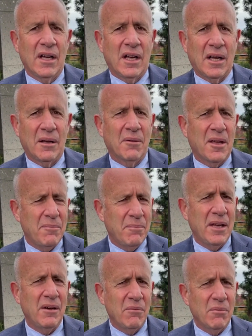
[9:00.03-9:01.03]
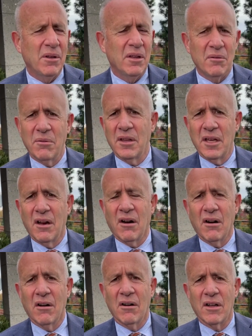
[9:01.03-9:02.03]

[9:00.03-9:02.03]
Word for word: uh, can be really, really hard.